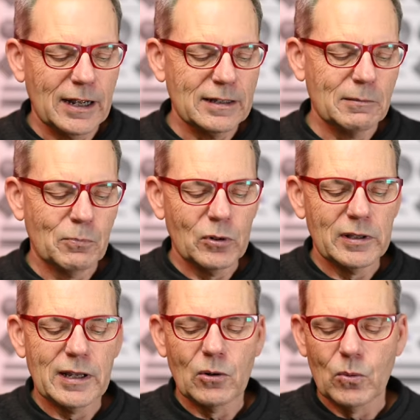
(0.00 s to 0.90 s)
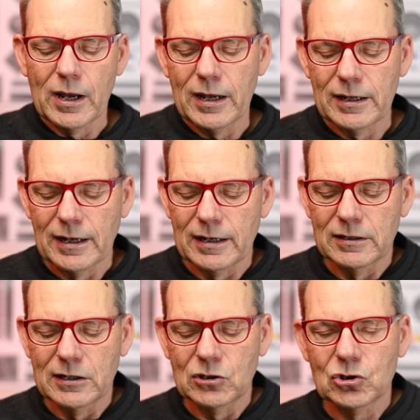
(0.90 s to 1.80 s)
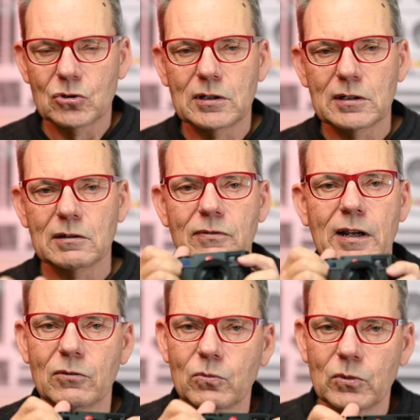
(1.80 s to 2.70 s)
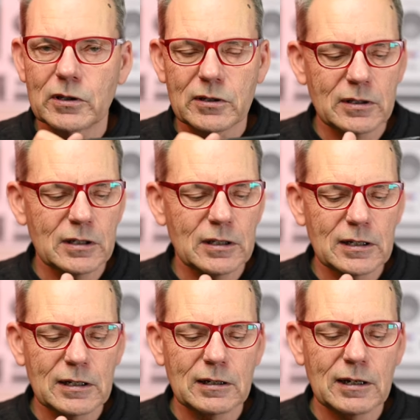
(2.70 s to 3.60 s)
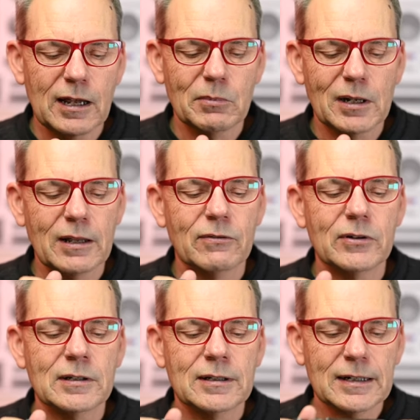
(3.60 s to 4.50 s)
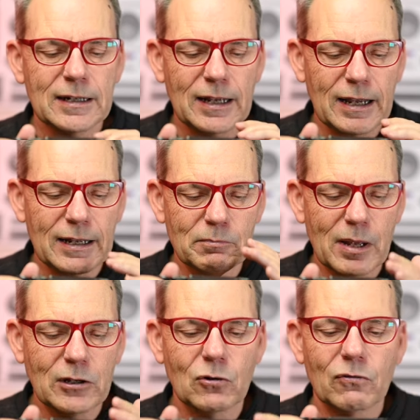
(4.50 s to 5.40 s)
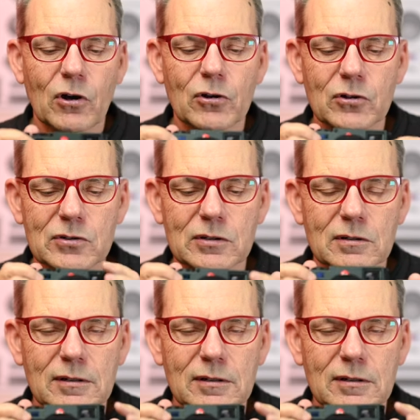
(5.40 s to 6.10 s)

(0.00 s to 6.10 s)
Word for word: and then putting that away and then shooting the event with the M eleven and manual focus.